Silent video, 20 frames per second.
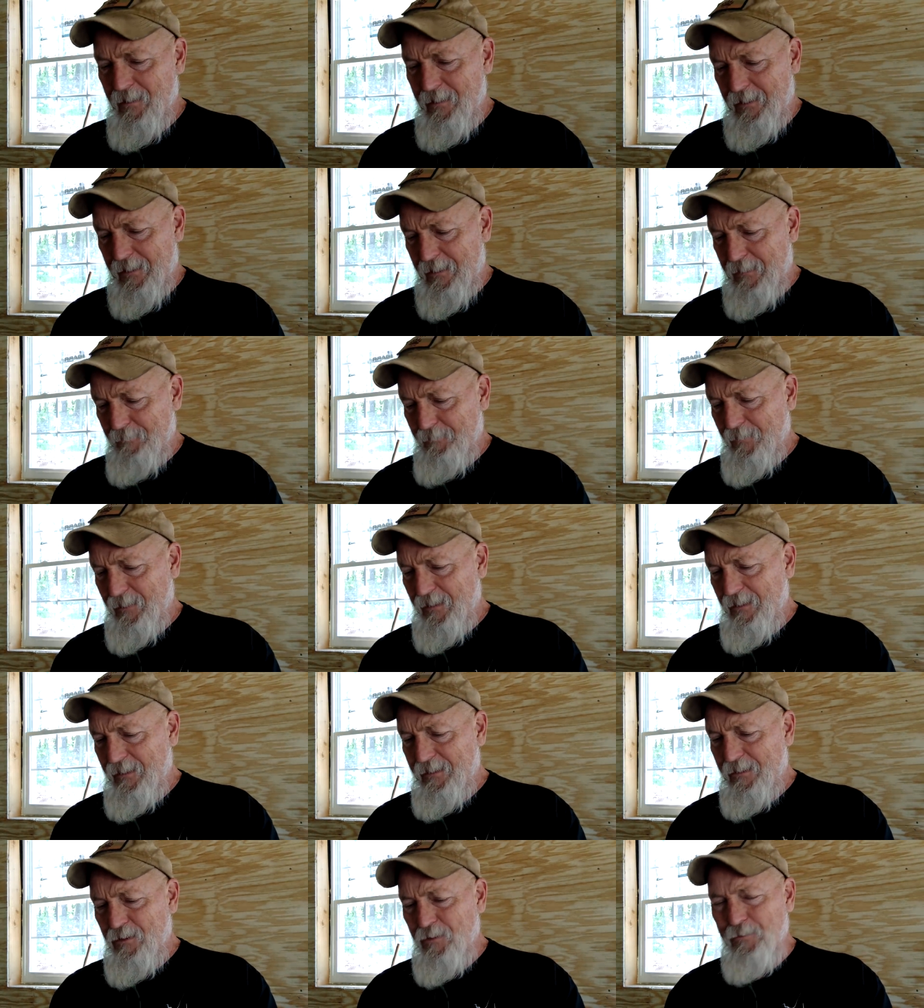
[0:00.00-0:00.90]
and I'm going to
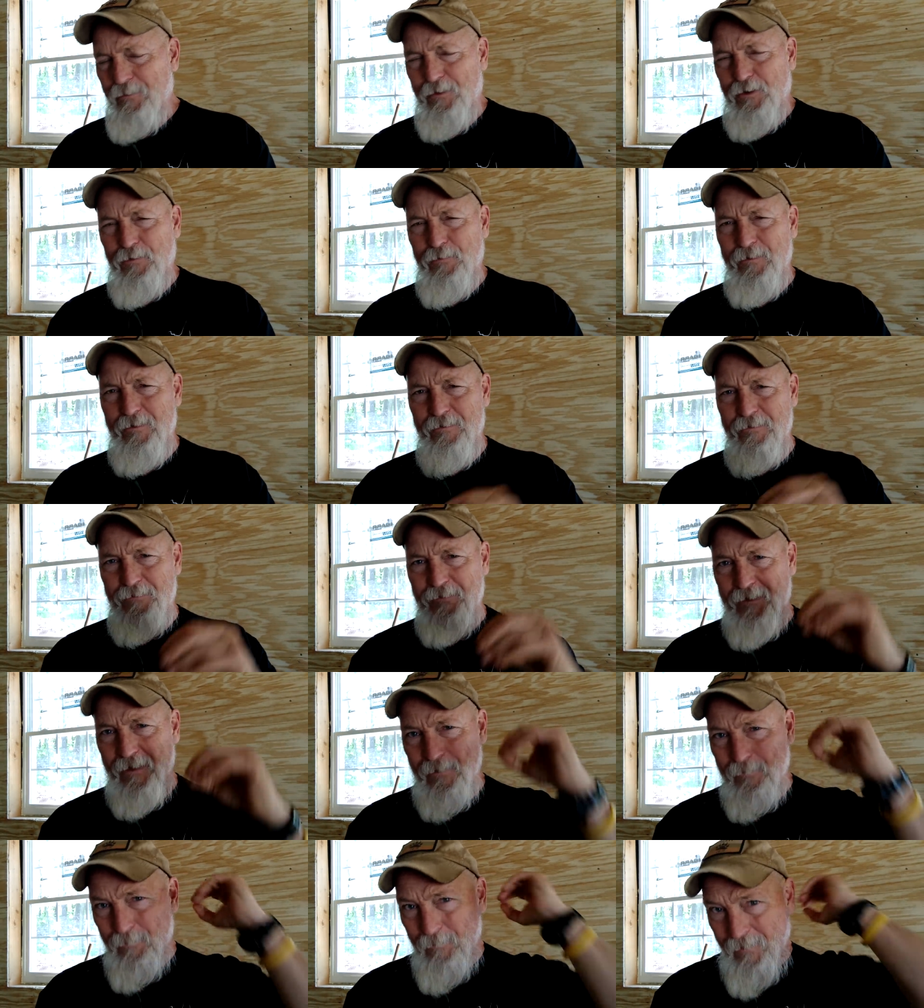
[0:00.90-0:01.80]
let all the critters
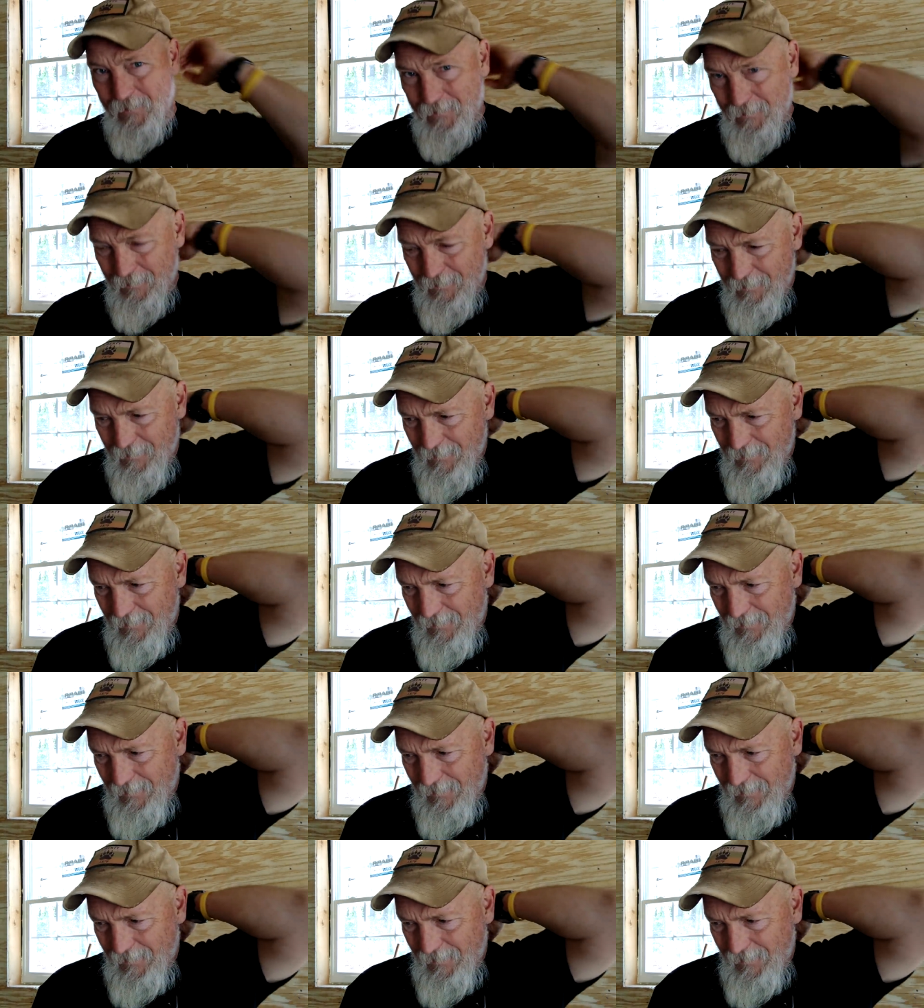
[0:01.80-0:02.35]
come there,